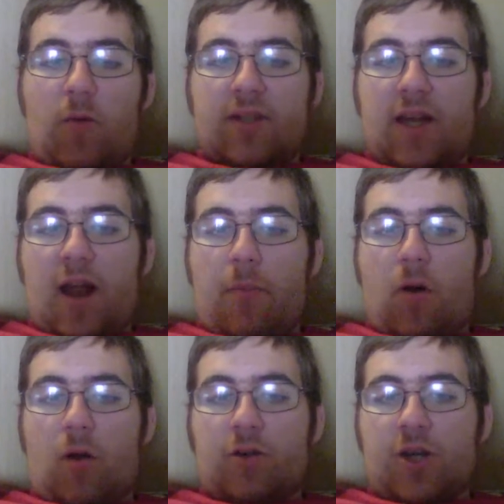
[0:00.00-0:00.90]
Once again, I
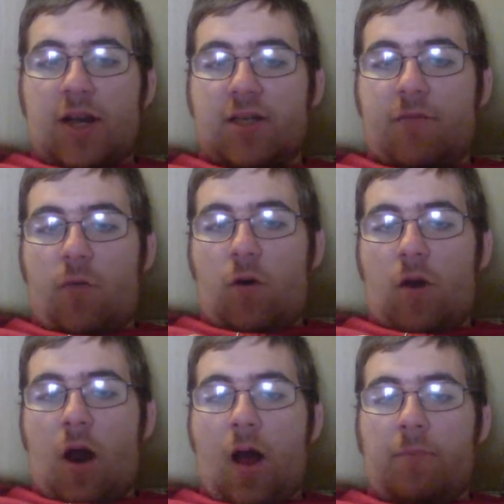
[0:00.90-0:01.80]
apologize
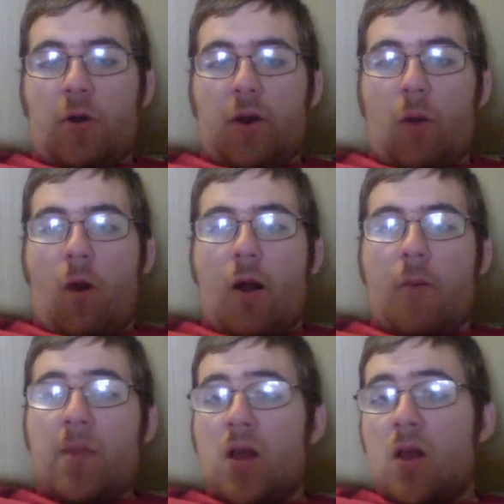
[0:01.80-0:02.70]
for not uploading in a while.